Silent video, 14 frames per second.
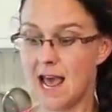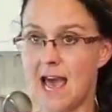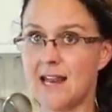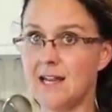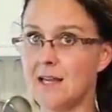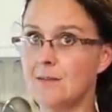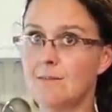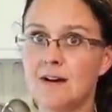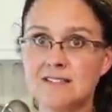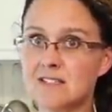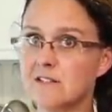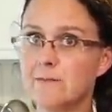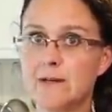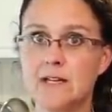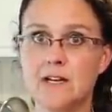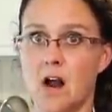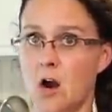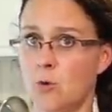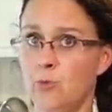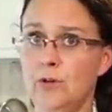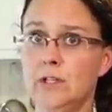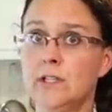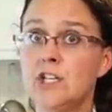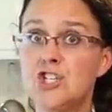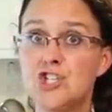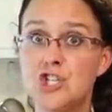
and it must have been a really